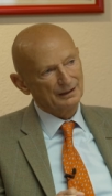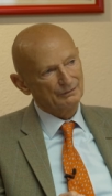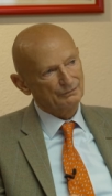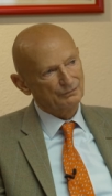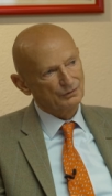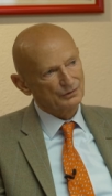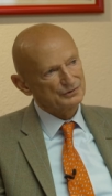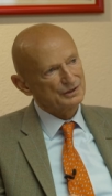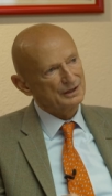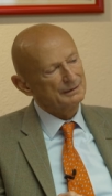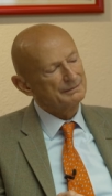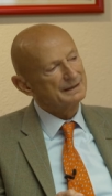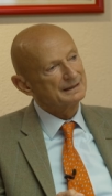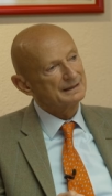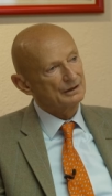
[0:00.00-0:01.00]
a force
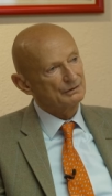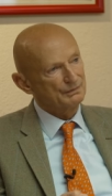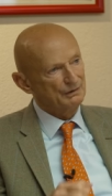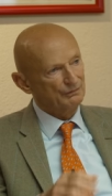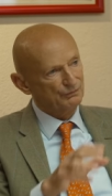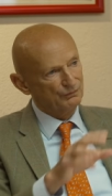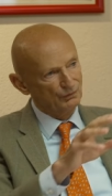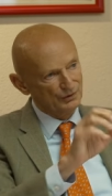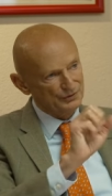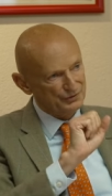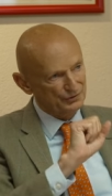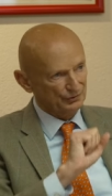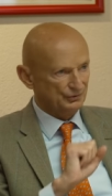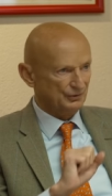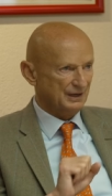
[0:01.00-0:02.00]
coming that will
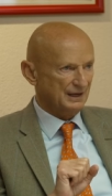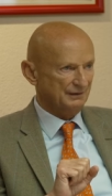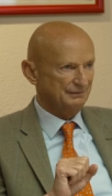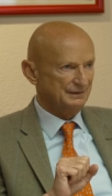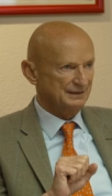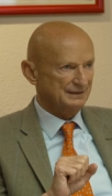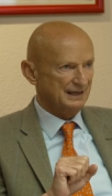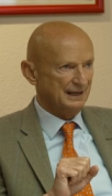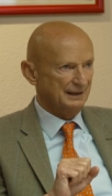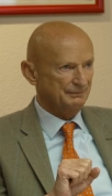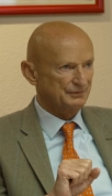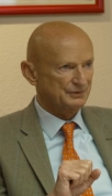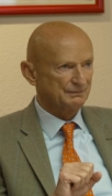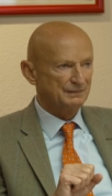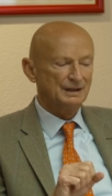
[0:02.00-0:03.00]
force you to have these
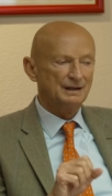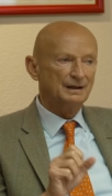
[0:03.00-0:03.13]
apps.